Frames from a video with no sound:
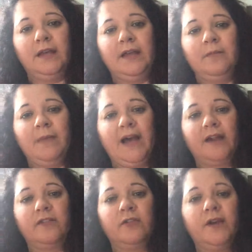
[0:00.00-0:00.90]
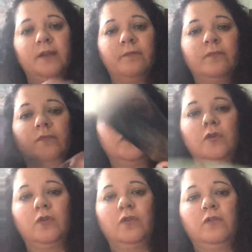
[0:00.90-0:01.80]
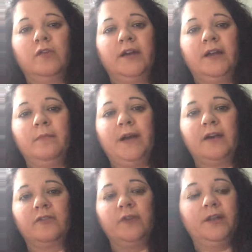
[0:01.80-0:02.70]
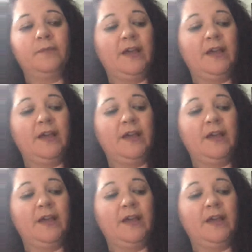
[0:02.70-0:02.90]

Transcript: and back through it, over it and back through it.